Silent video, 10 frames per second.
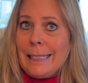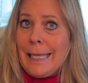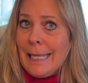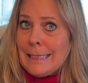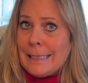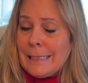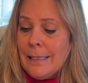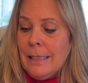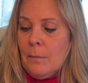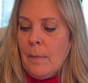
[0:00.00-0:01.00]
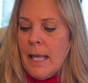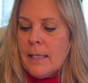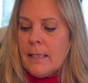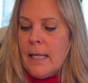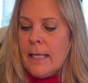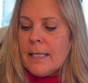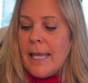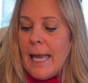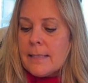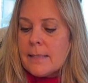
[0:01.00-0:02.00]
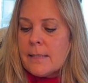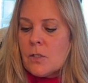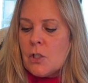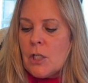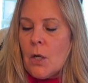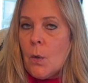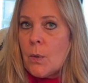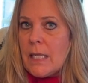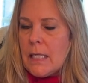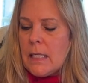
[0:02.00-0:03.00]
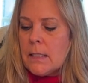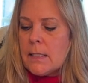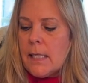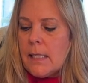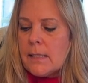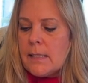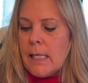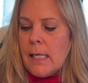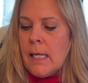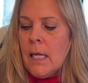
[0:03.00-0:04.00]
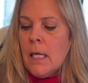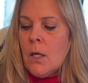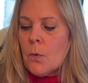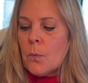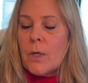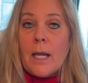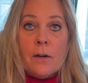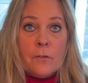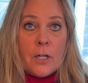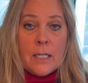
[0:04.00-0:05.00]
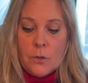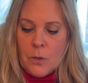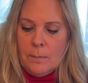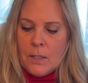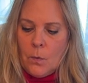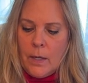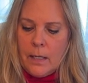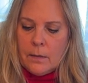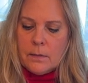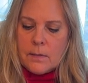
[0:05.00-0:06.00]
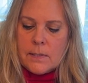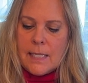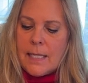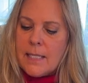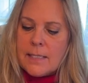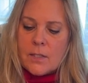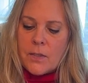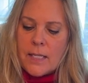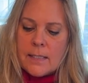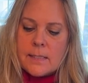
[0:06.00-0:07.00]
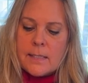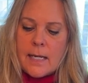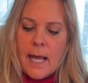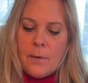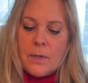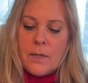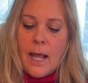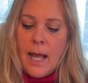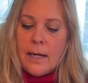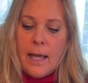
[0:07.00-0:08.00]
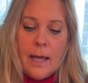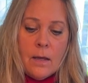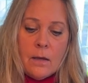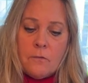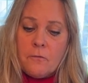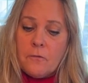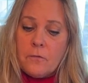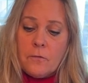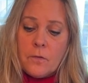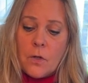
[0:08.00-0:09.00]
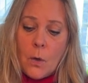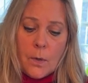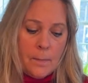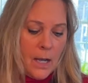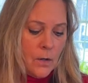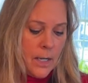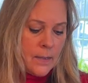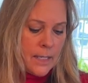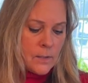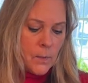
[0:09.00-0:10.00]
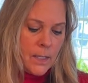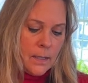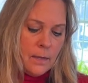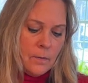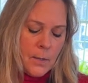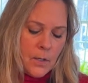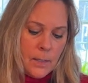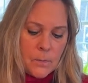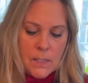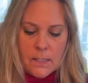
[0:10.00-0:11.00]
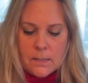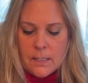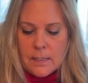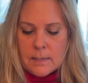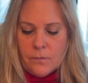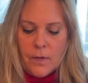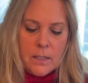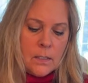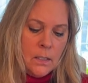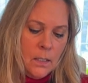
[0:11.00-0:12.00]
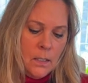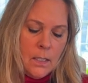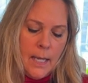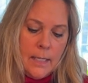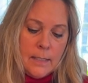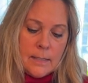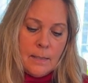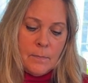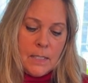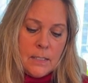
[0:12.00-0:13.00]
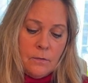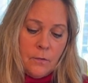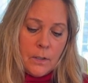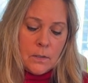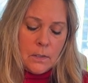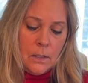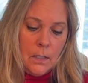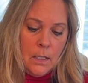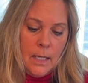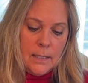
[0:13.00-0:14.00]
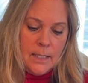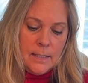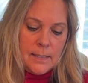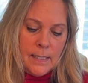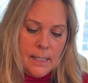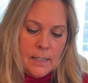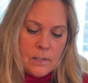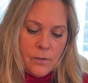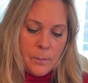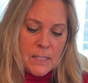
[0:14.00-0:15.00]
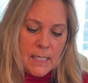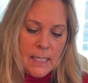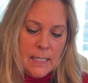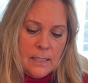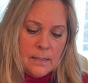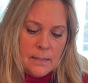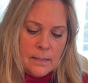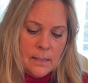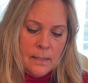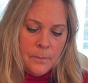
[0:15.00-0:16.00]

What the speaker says: Goetz. Malin and Goetz. G-O-E-T-Z recovery treatment oil. See, these are things that I would not have known about, and that's what I love about Ipsy, is that it's fun and it's something different. This is from Tees.